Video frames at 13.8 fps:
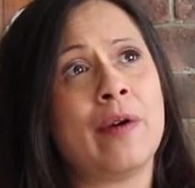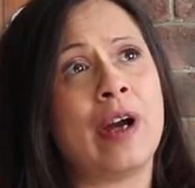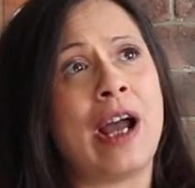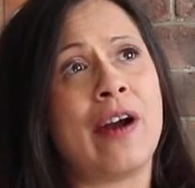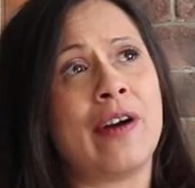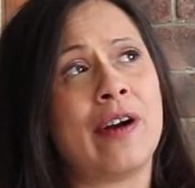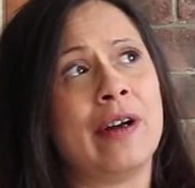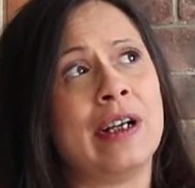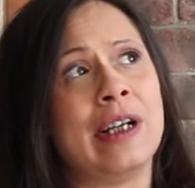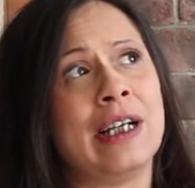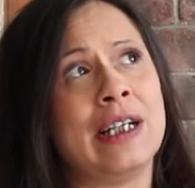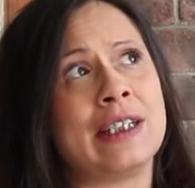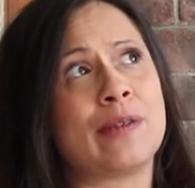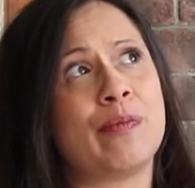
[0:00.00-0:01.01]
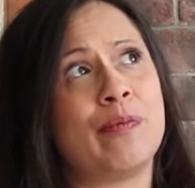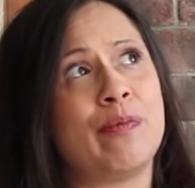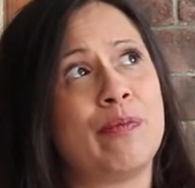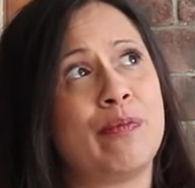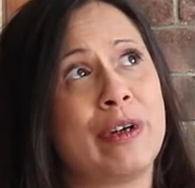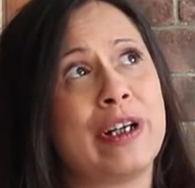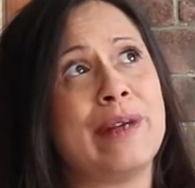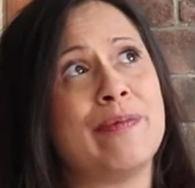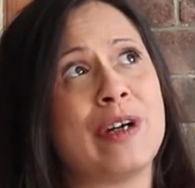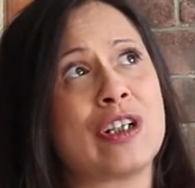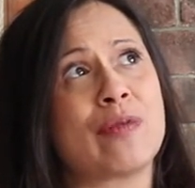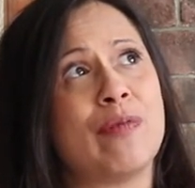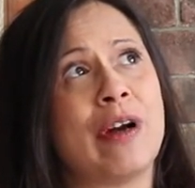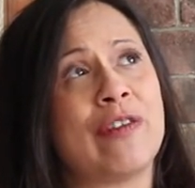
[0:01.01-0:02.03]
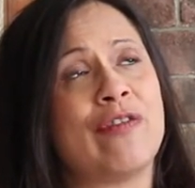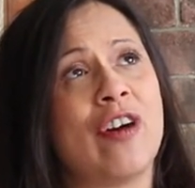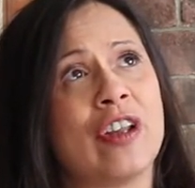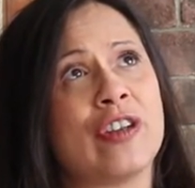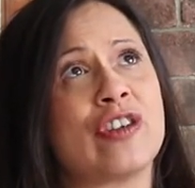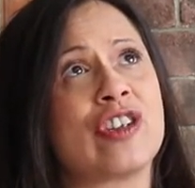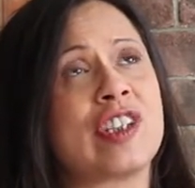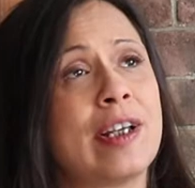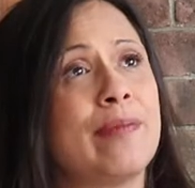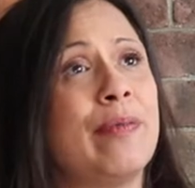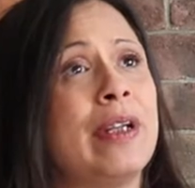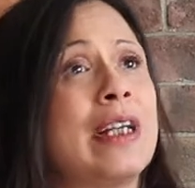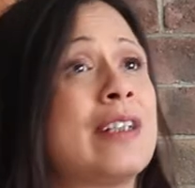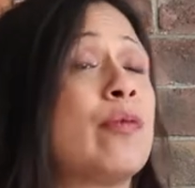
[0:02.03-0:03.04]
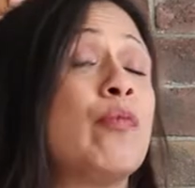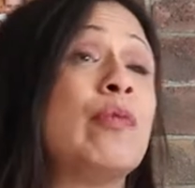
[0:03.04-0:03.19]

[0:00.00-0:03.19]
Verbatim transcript: Er, it's pretty much my father's siblings.